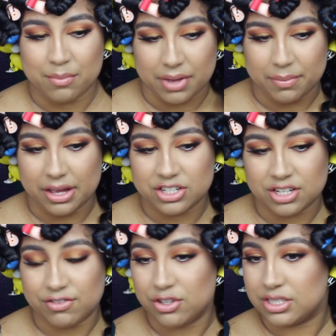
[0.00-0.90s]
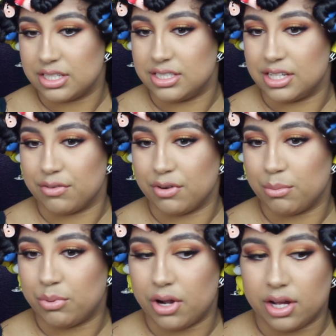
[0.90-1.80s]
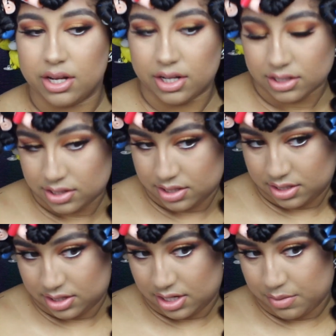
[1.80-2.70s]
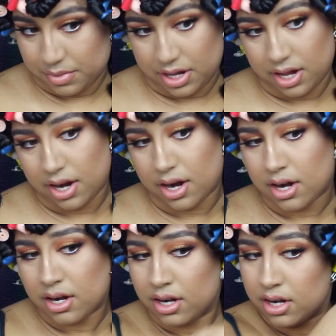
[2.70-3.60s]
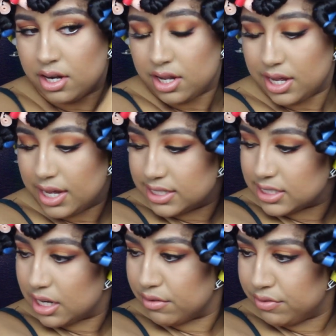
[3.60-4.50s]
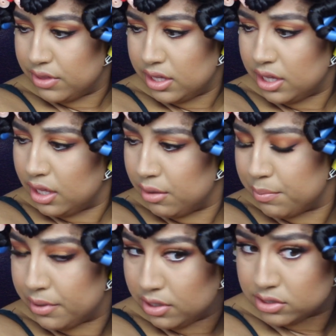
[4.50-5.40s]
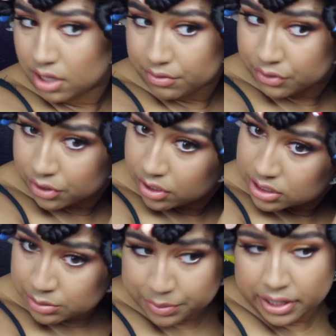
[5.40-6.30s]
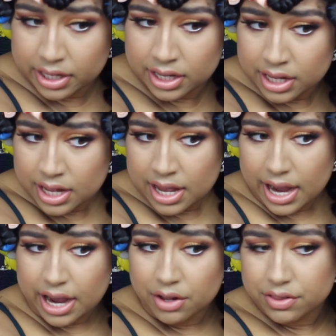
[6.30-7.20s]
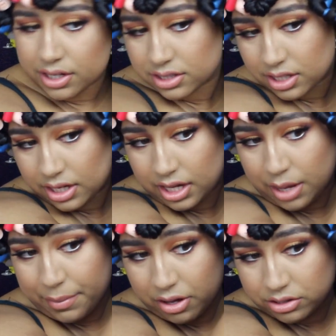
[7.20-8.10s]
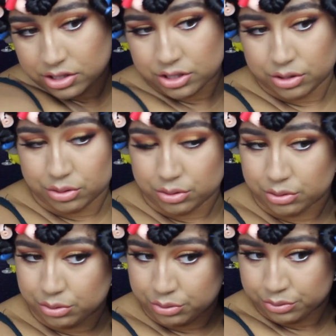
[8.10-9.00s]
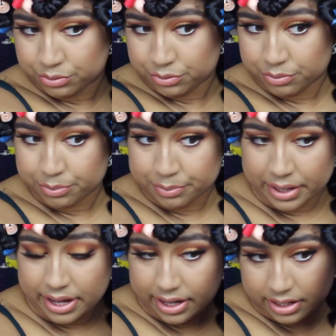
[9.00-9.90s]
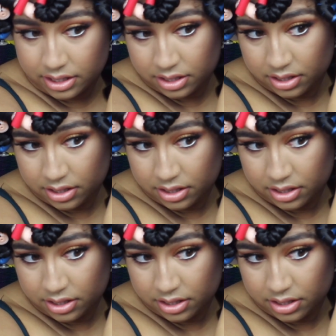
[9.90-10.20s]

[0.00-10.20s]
maybe I should have used a different product in my hair instead of the Pillow Soft Curls, but I don't think it's gonna come out too bad.